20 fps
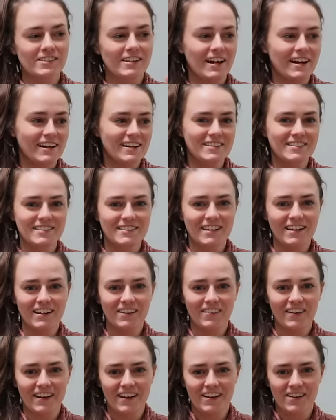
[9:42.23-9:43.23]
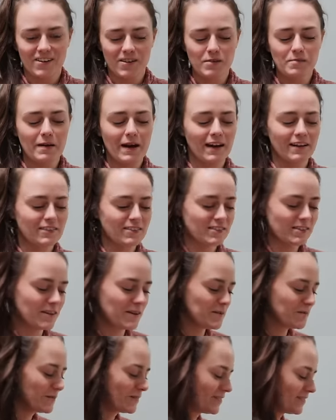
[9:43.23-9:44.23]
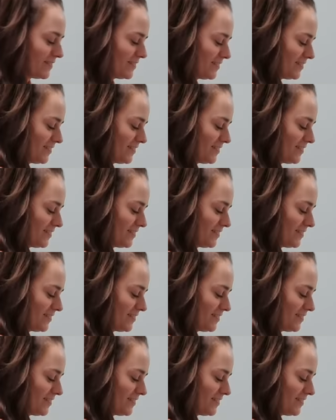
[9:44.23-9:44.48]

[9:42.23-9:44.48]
Zach is sitting right here on the bathtub.